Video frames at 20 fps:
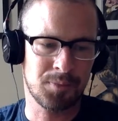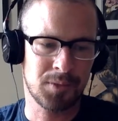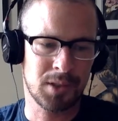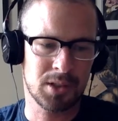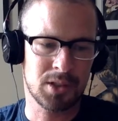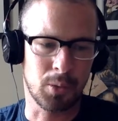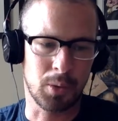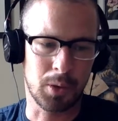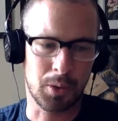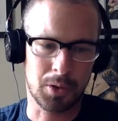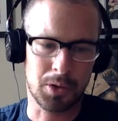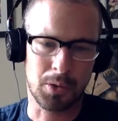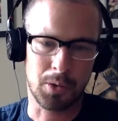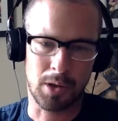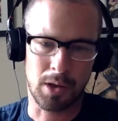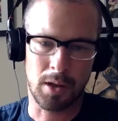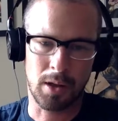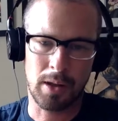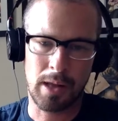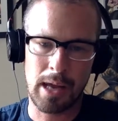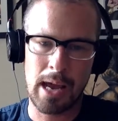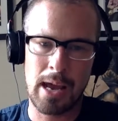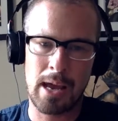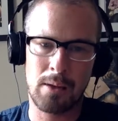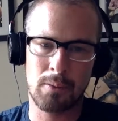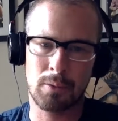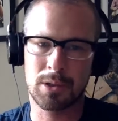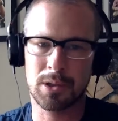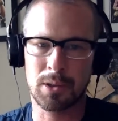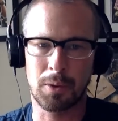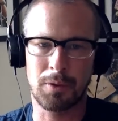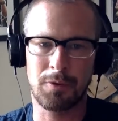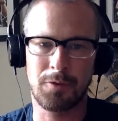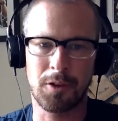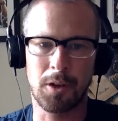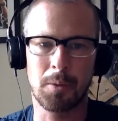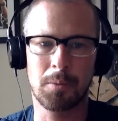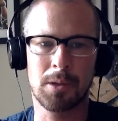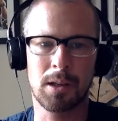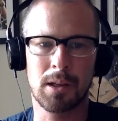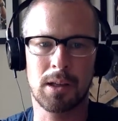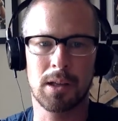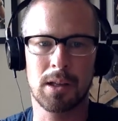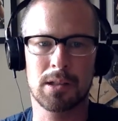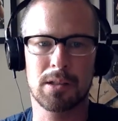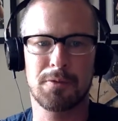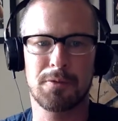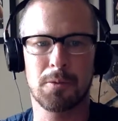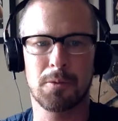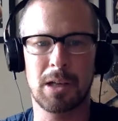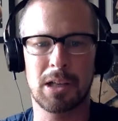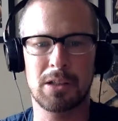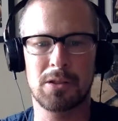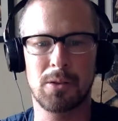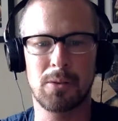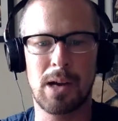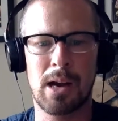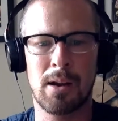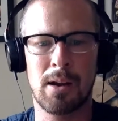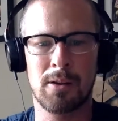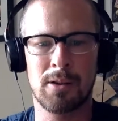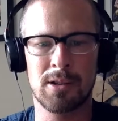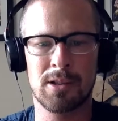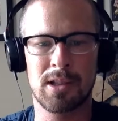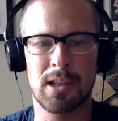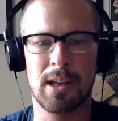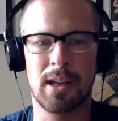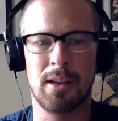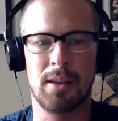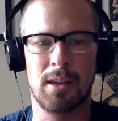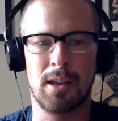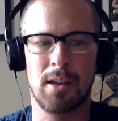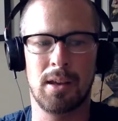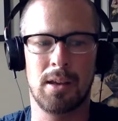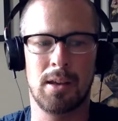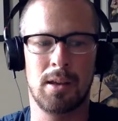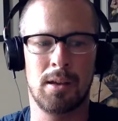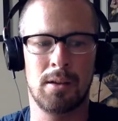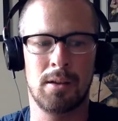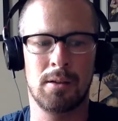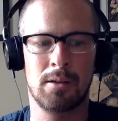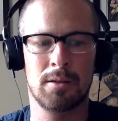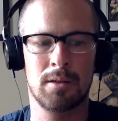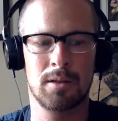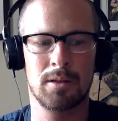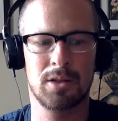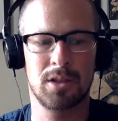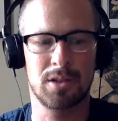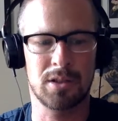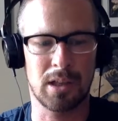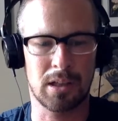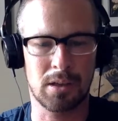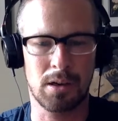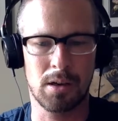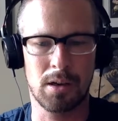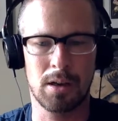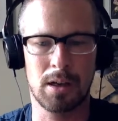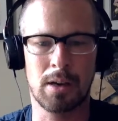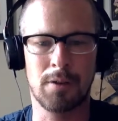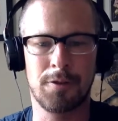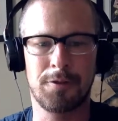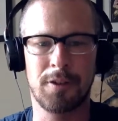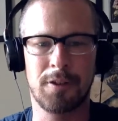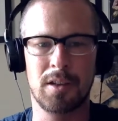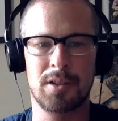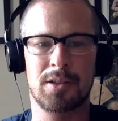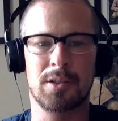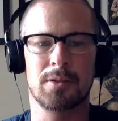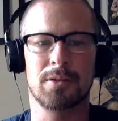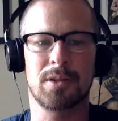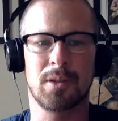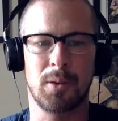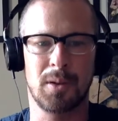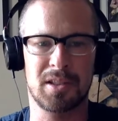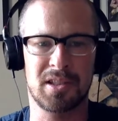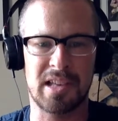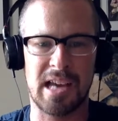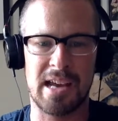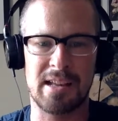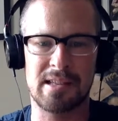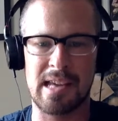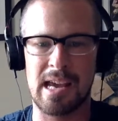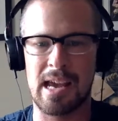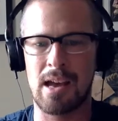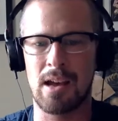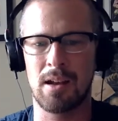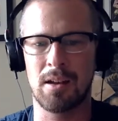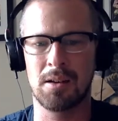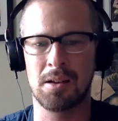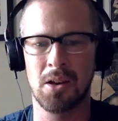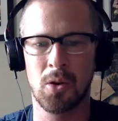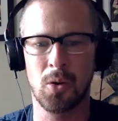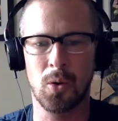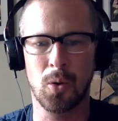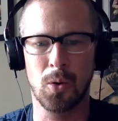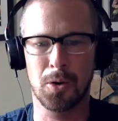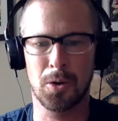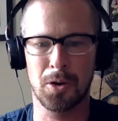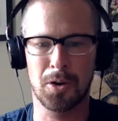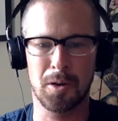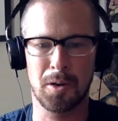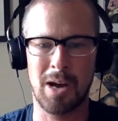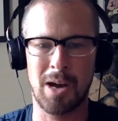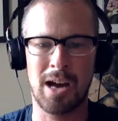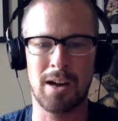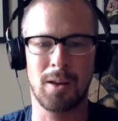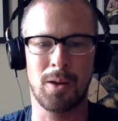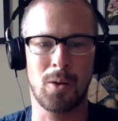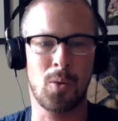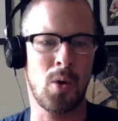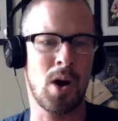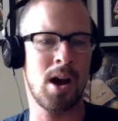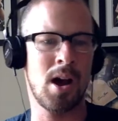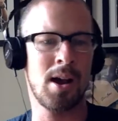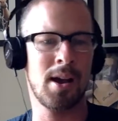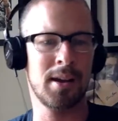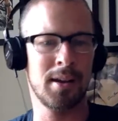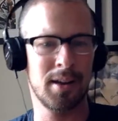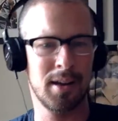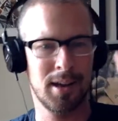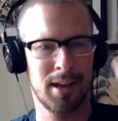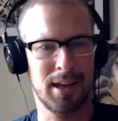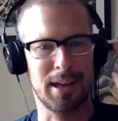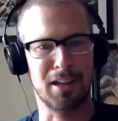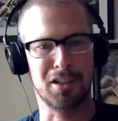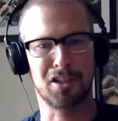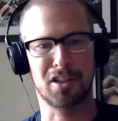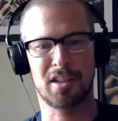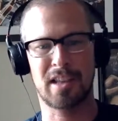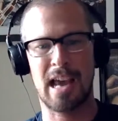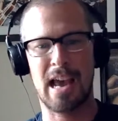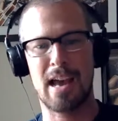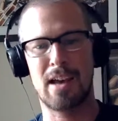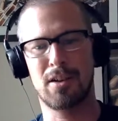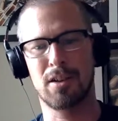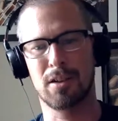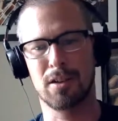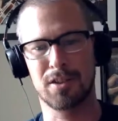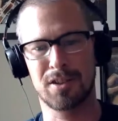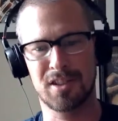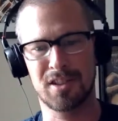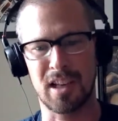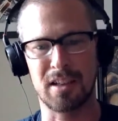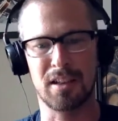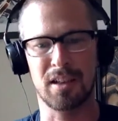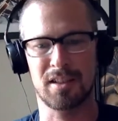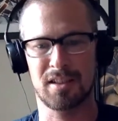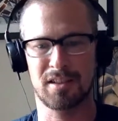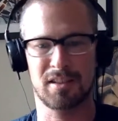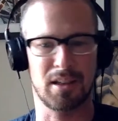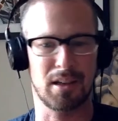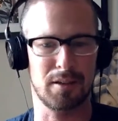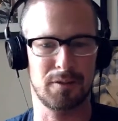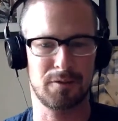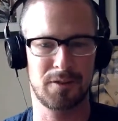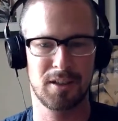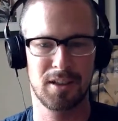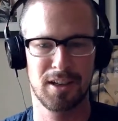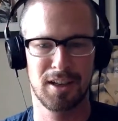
so we were doing all that. So we filmed in the kitchen for about 2 hours, and then she's like, all right, I'll feed you. So we sat down, ordered a bottle of wine, and just had her send us stuff.